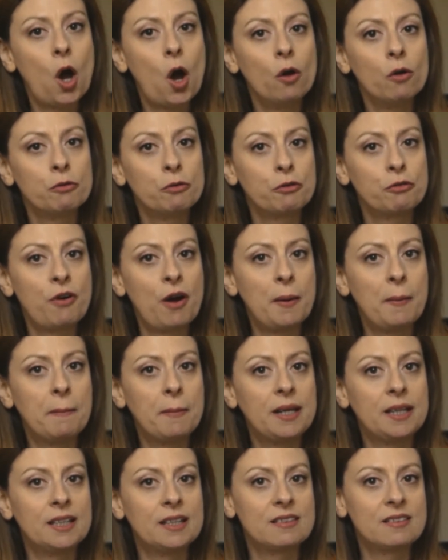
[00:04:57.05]
on for 5
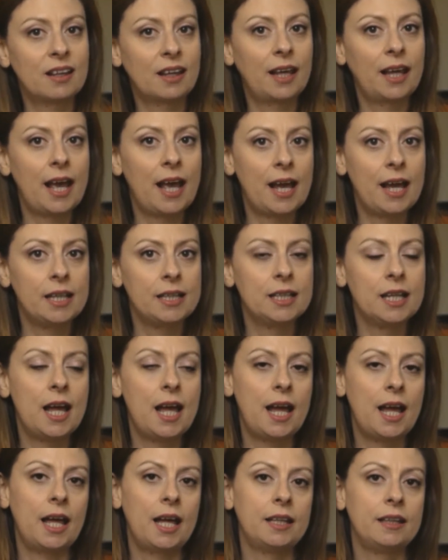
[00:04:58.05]
minutes again,
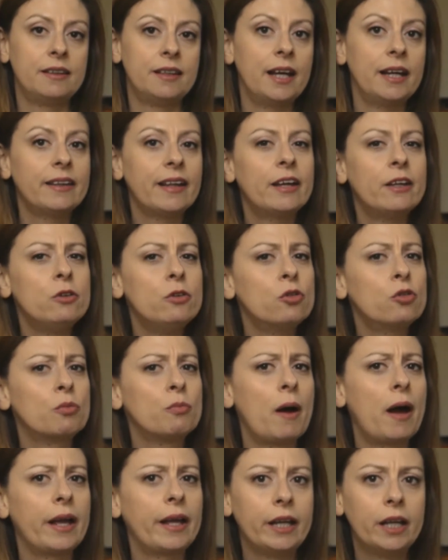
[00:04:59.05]
and then I use
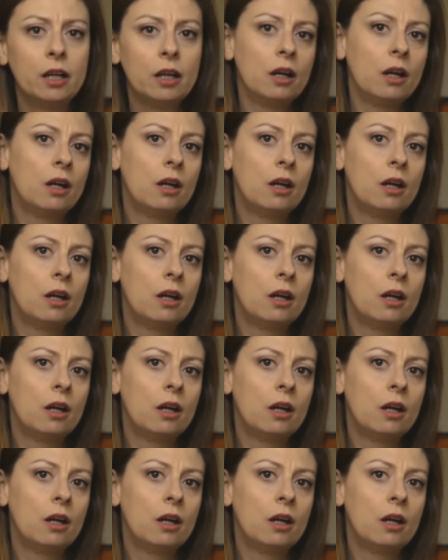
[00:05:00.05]
my